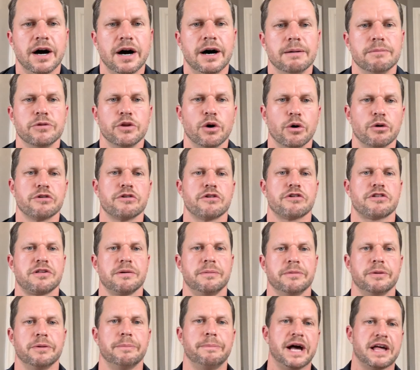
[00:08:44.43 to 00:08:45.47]
Those are some of the
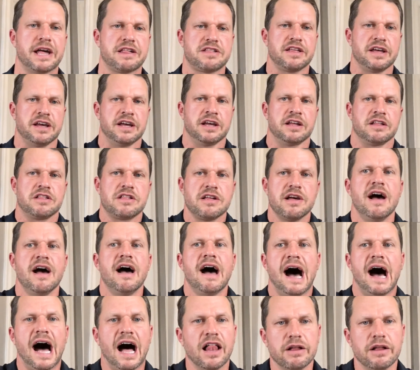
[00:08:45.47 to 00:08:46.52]
best things.
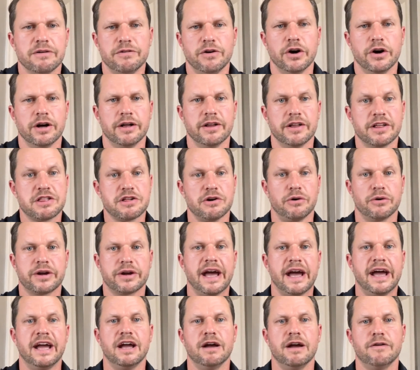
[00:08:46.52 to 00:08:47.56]
Olive oil is
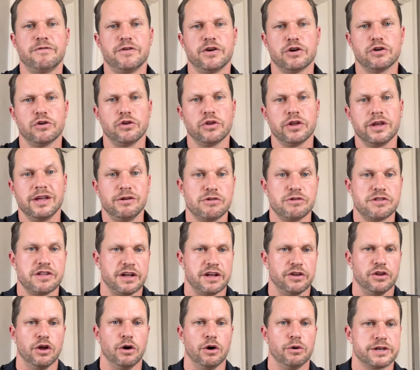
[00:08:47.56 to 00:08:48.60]
okay if you're using
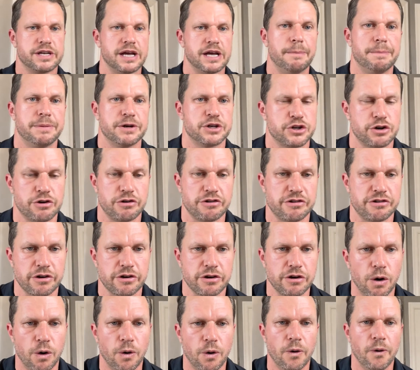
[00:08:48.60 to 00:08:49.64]
low temperatures or
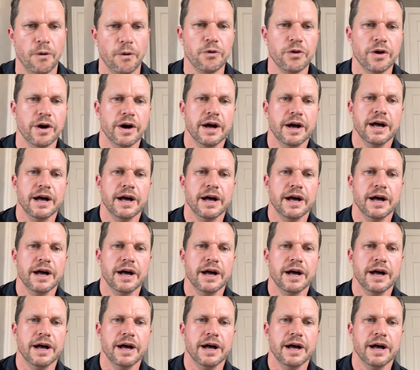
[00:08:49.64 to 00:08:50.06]
cold.